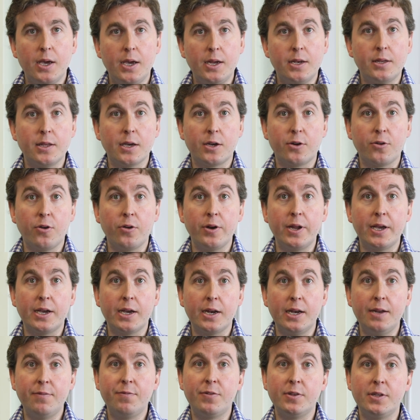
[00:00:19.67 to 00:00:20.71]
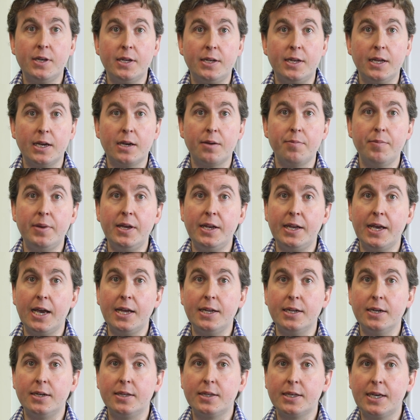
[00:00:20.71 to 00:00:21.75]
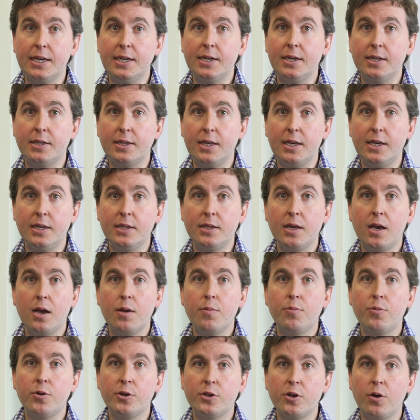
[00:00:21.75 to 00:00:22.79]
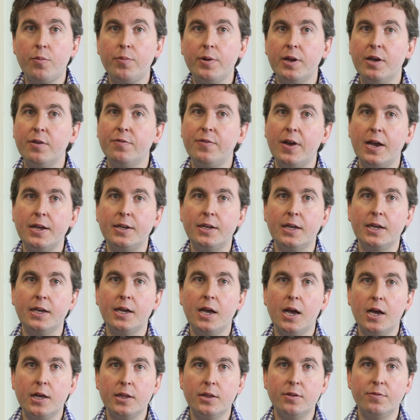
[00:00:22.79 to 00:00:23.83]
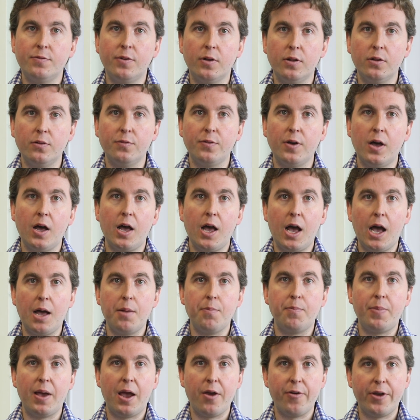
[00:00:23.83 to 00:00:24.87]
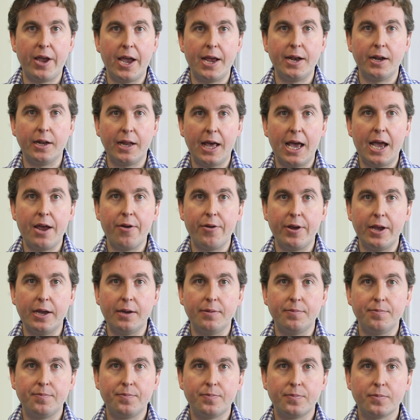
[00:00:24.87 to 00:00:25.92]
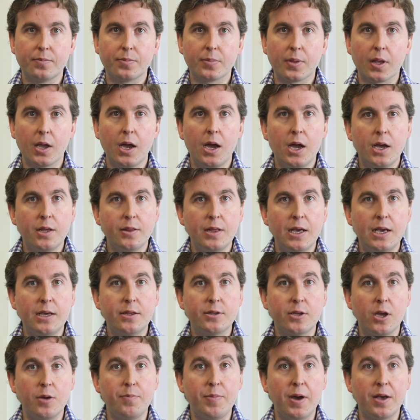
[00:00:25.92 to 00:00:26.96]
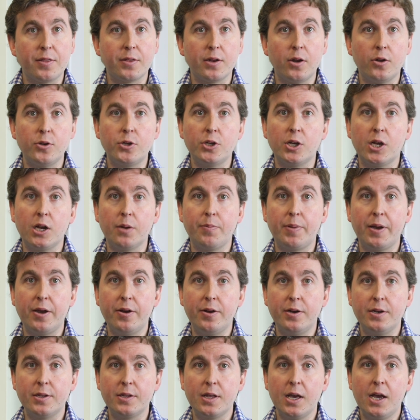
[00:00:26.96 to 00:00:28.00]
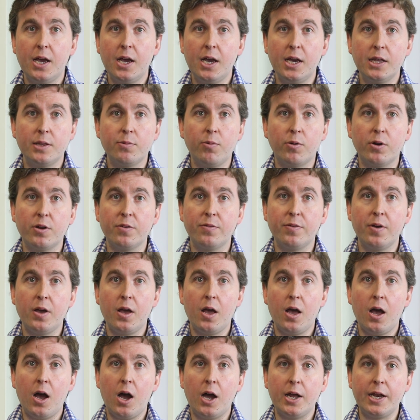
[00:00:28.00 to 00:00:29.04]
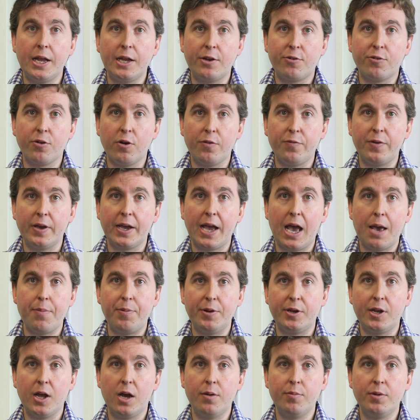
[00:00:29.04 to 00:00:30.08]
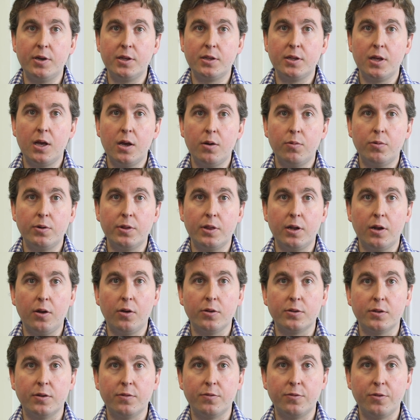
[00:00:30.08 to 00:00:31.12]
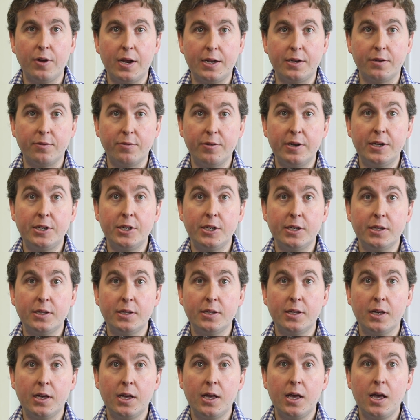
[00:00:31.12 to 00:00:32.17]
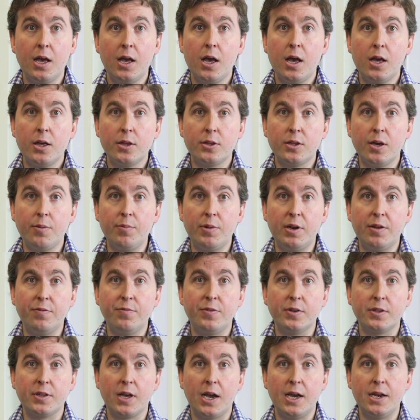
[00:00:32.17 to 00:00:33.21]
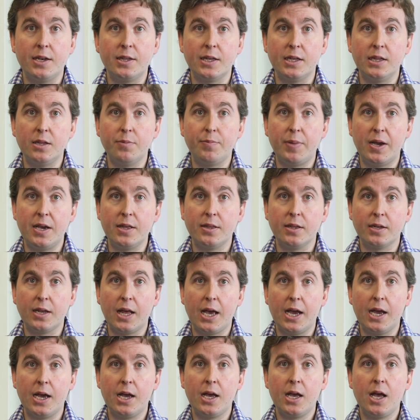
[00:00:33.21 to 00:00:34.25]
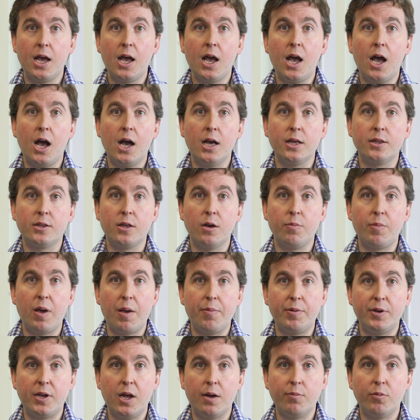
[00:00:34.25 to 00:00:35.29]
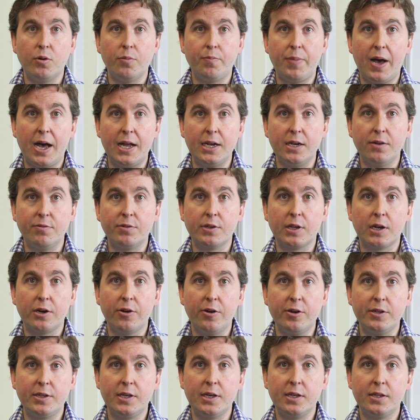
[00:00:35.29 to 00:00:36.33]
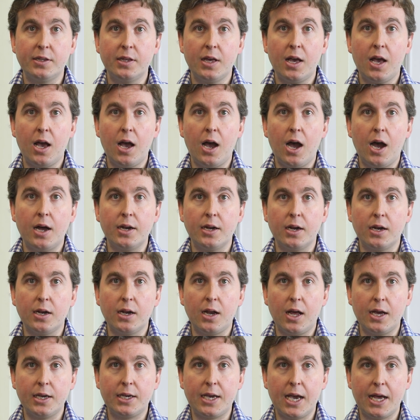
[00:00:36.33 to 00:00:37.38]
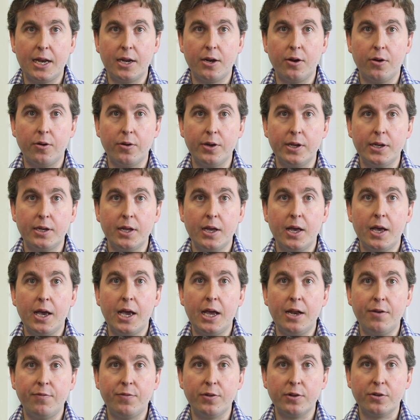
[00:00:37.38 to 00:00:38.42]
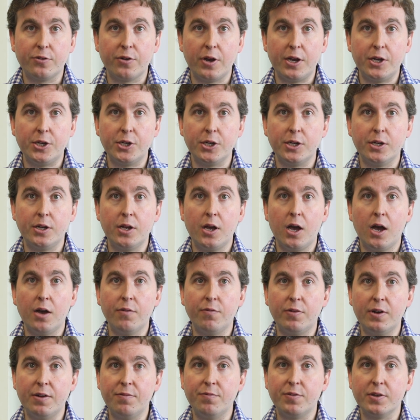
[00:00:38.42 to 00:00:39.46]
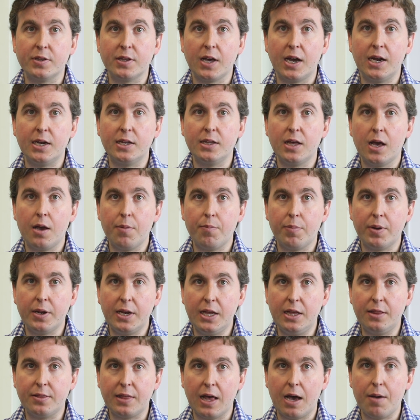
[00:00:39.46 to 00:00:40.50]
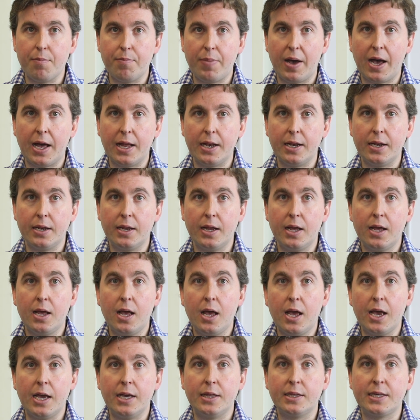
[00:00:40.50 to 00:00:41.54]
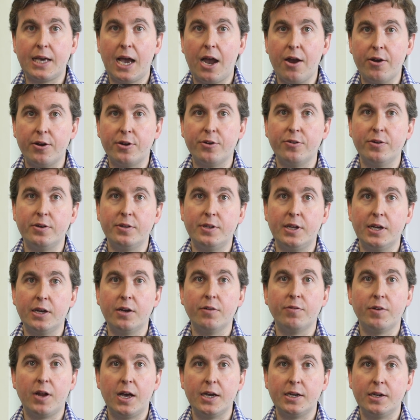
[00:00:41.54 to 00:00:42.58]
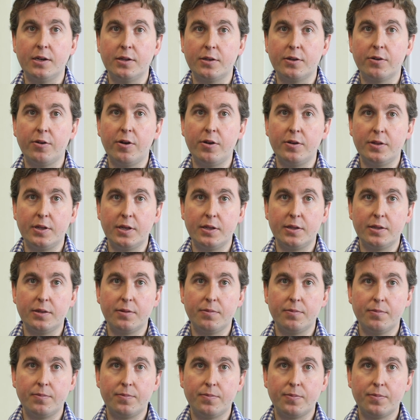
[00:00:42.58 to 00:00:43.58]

It's a chronic lymphocytic mediated skin disease predominantly affecting the vulva and perianal area. The histopathological appearance is one of an atrophic epidermis with the loss of retina ridges, some lymphocytes in the basal layer, a subepidermal band of sclerosis, and a lichenoid infiltration of lymphocytes beneath that band is characteristic of lichen sclerosis.